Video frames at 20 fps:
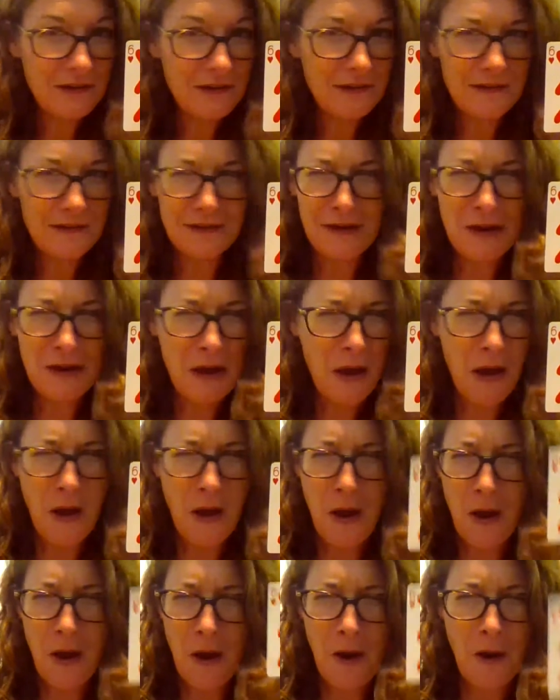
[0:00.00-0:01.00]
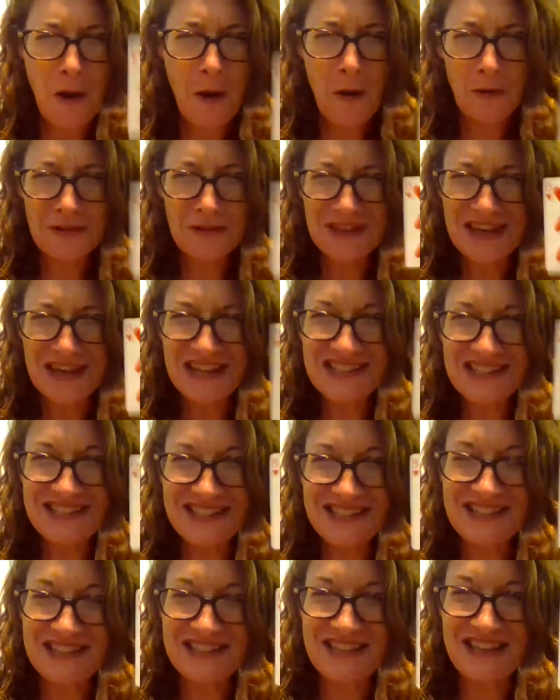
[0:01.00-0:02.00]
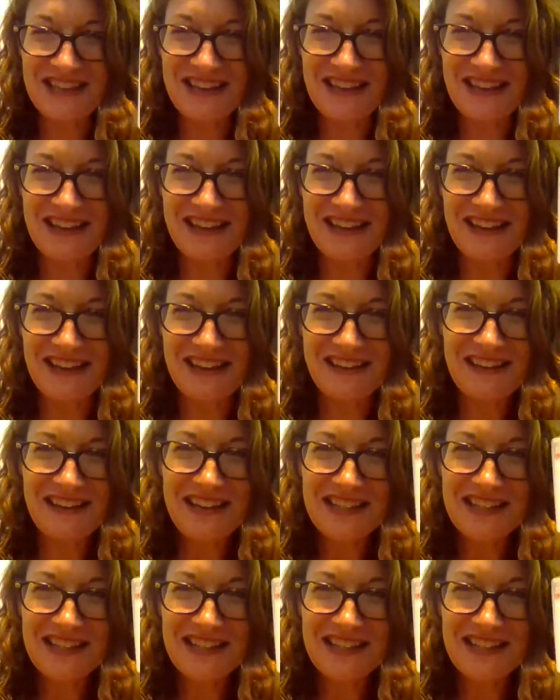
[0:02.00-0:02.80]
No, this is it.